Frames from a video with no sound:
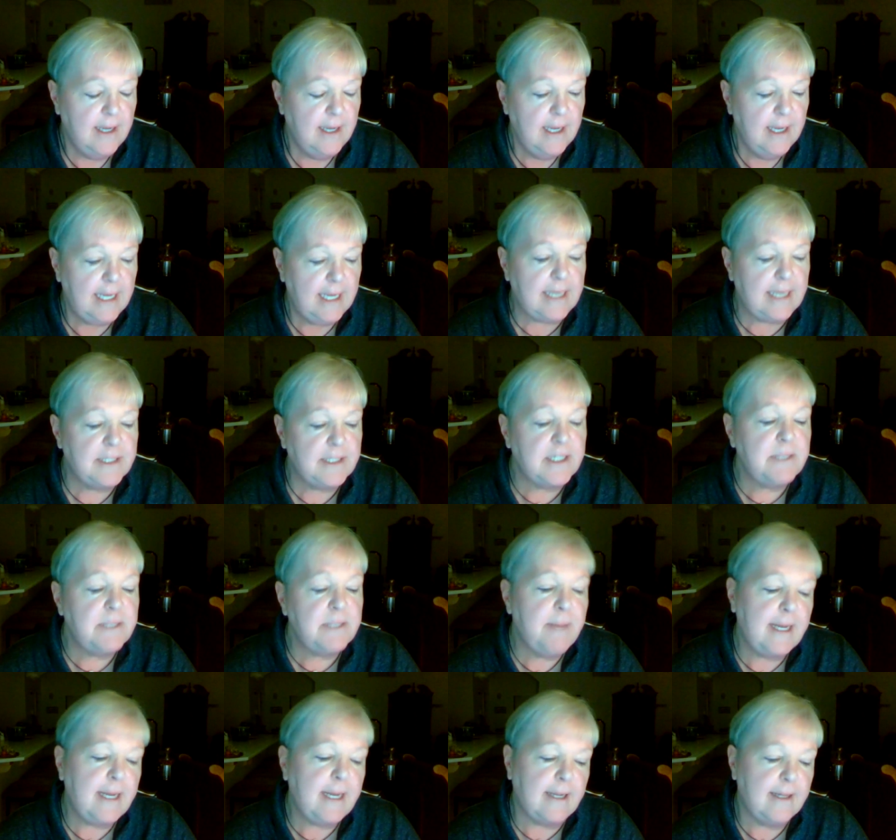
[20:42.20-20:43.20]
he's just
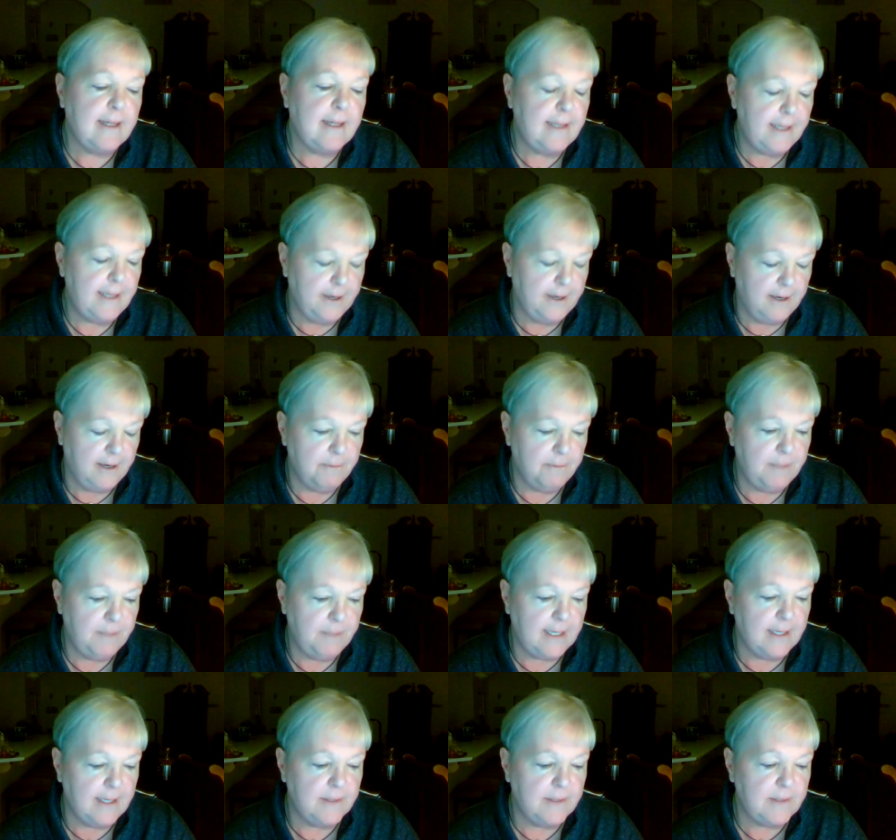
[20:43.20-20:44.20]
made it clear
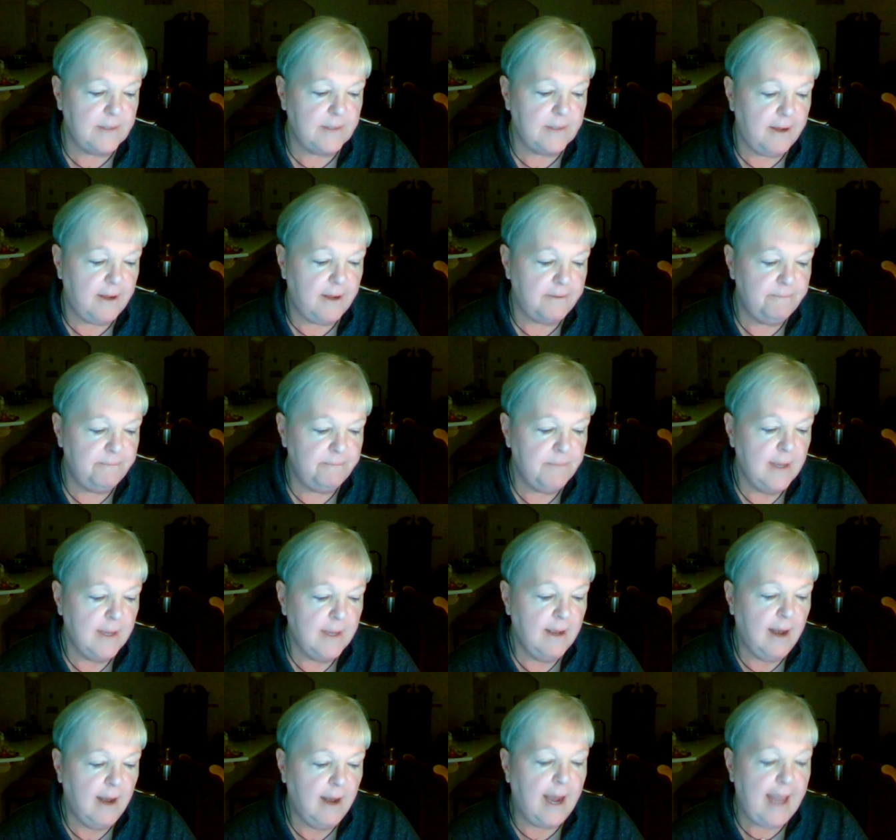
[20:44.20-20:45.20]
because um,
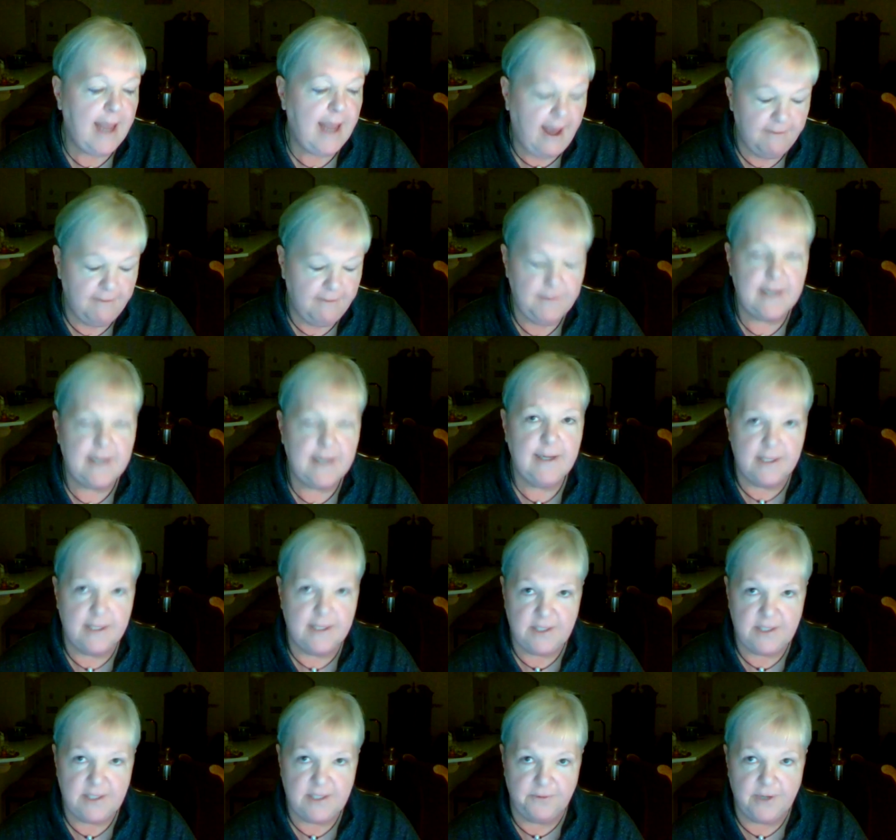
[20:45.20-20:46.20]
I have been a
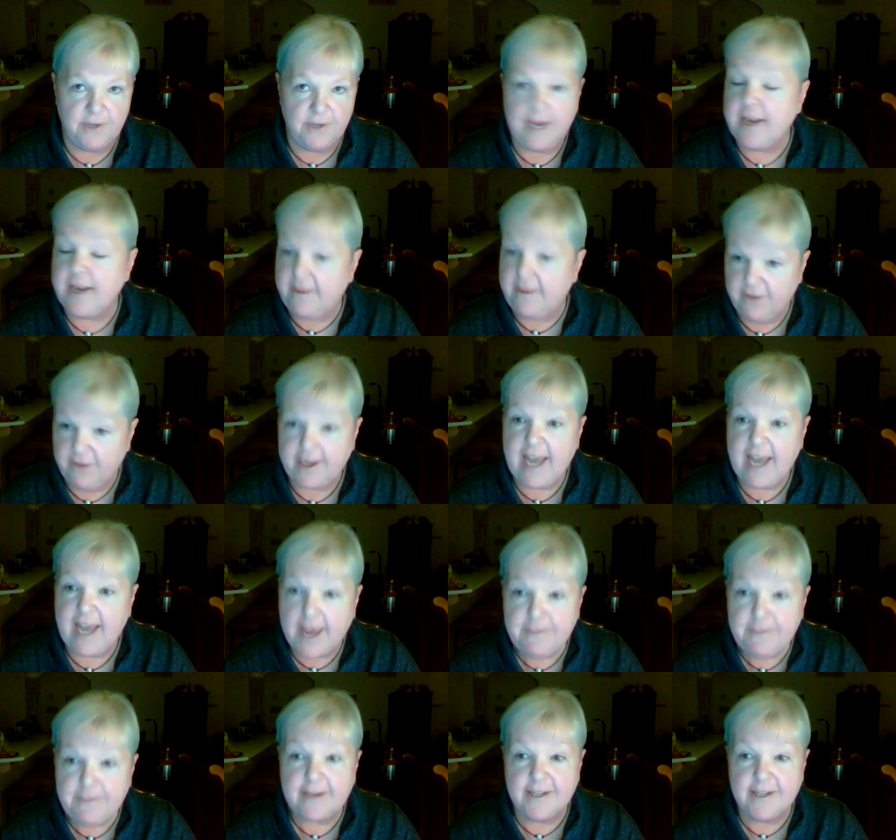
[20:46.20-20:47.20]
customer and a very
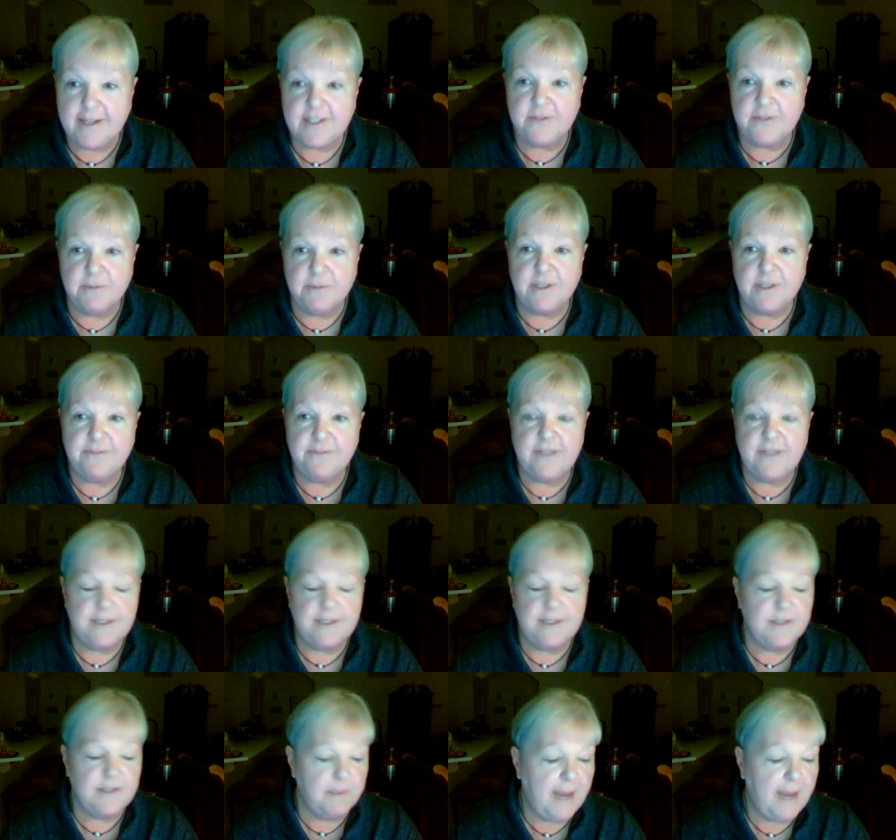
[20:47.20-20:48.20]
happy customer if he
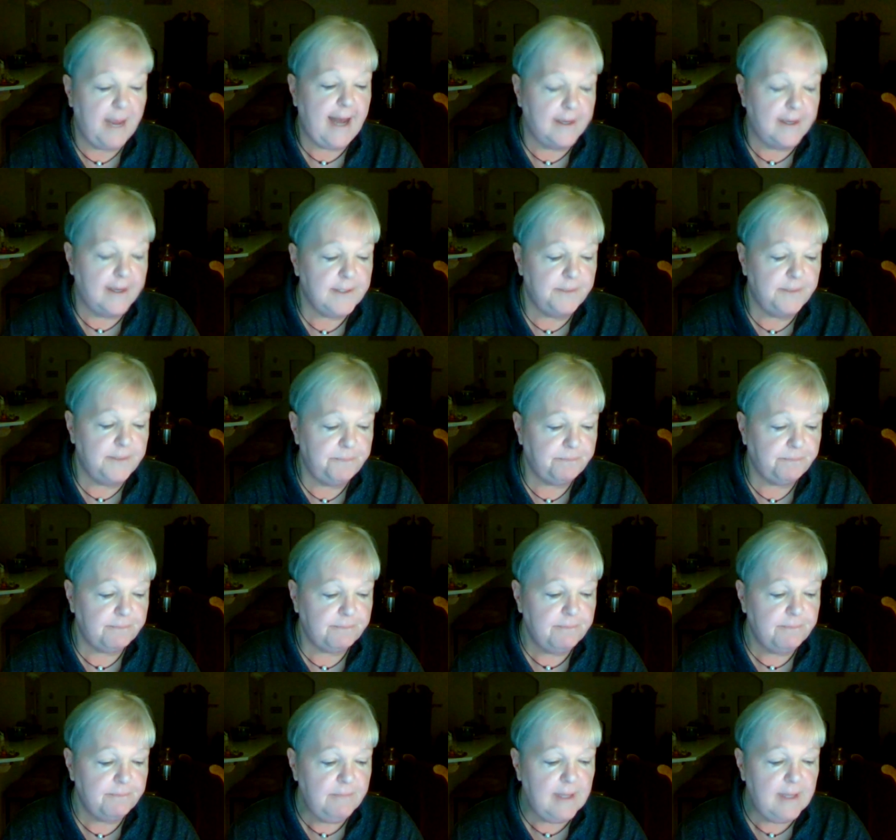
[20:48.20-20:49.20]
is in the past,
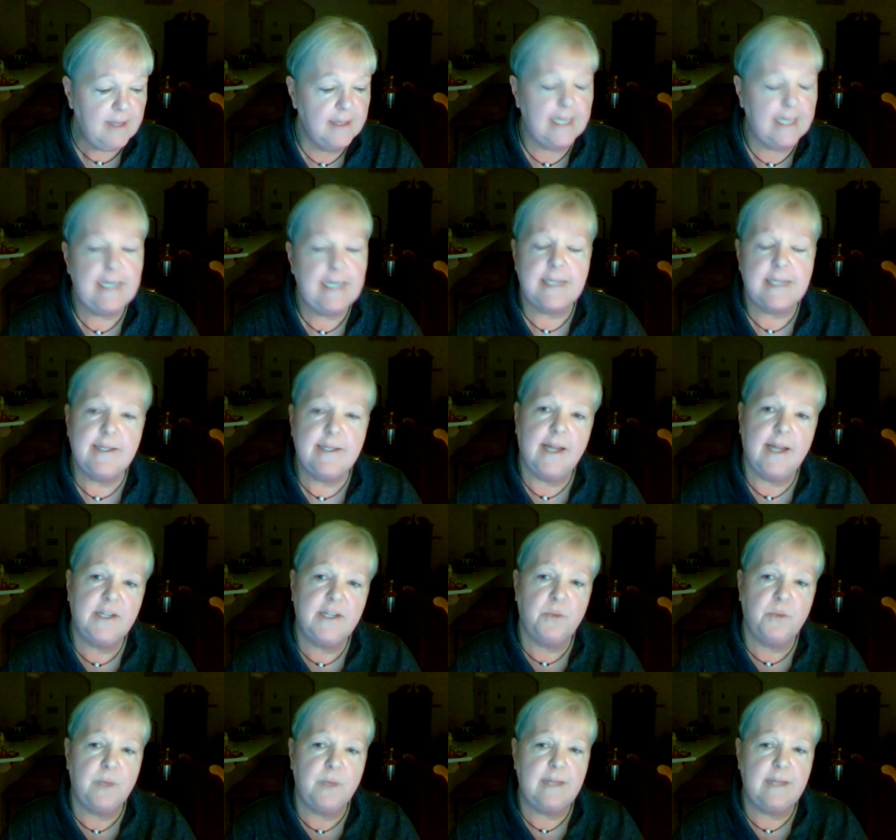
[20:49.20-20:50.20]
that he doesn't like
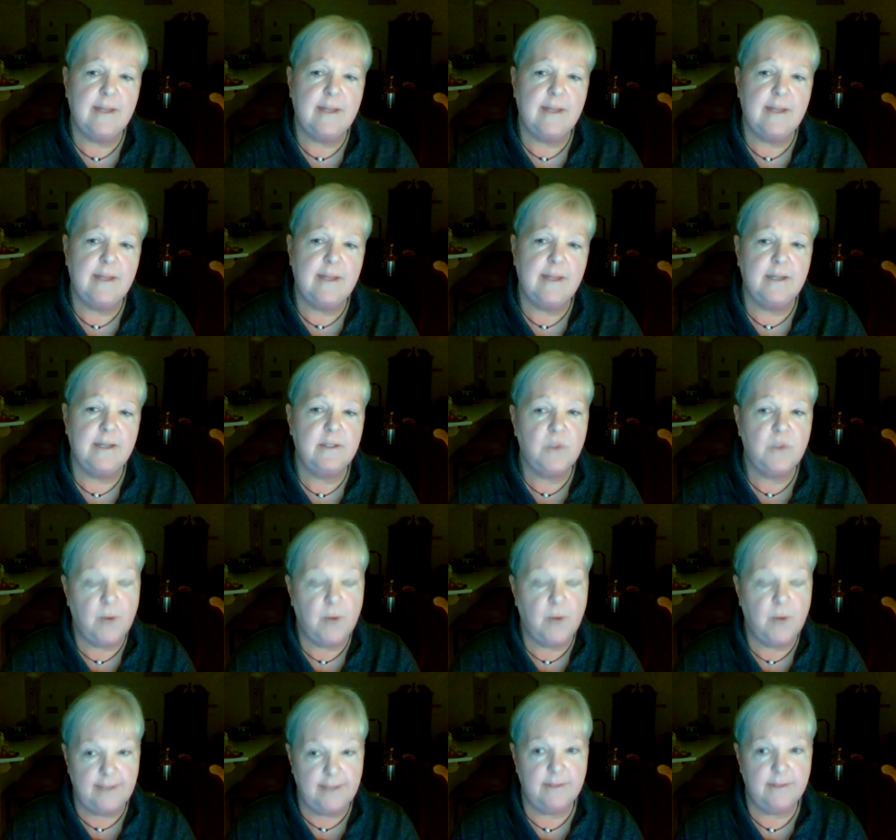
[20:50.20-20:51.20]
to read things
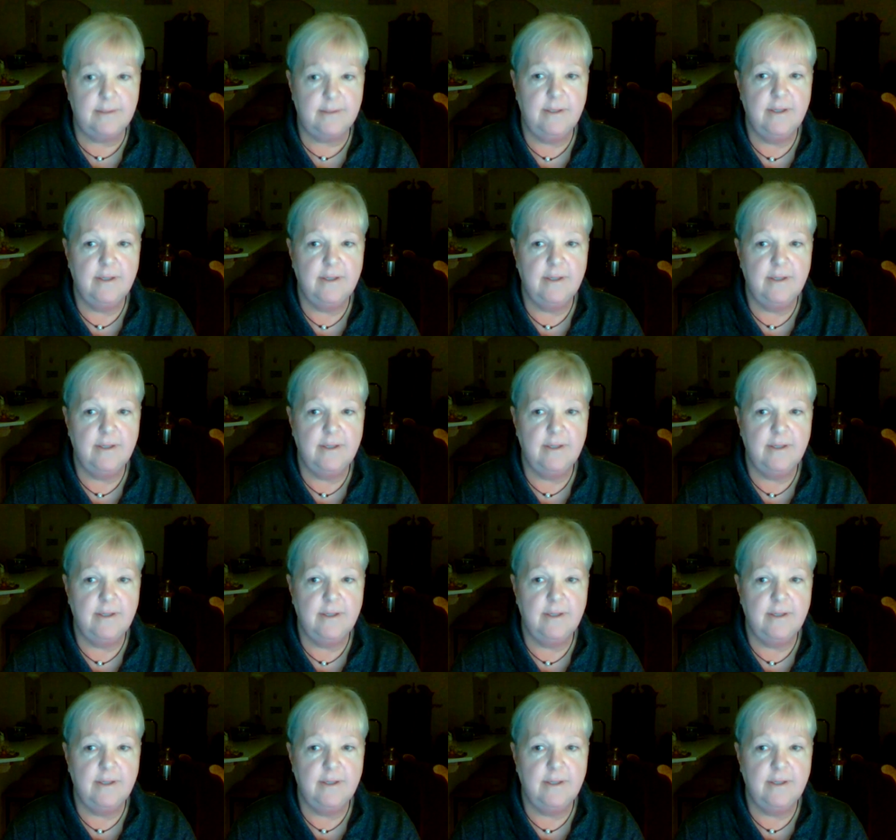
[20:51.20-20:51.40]
twice.